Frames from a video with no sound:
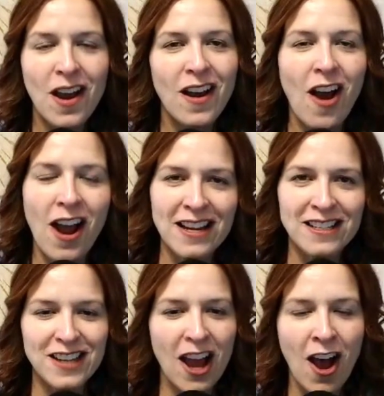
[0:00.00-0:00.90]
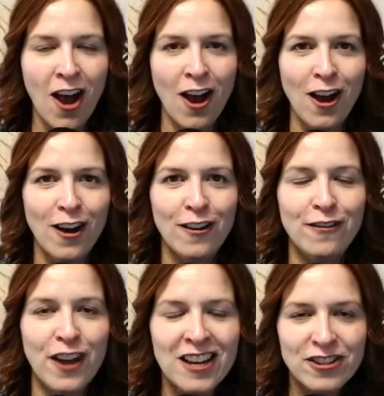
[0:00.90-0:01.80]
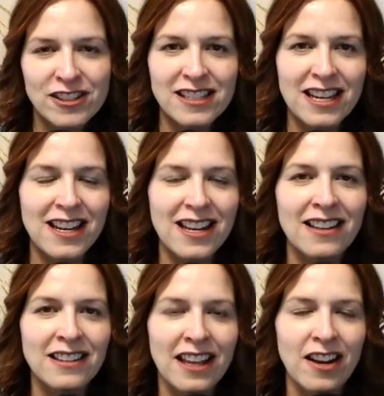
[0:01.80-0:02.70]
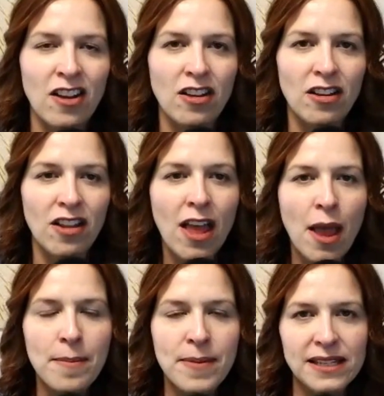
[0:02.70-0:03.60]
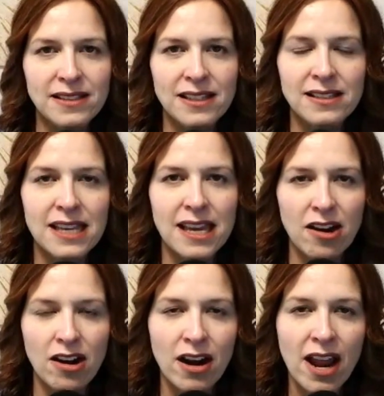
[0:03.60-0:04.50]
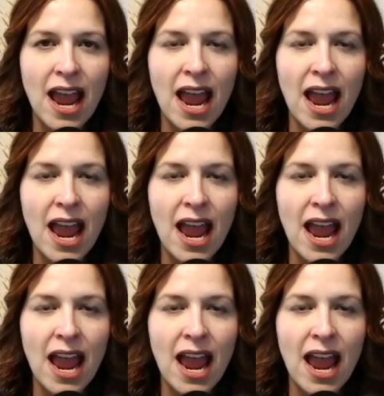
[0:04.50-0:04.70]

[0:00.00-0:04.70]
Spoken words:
kind of interesting little pieces here,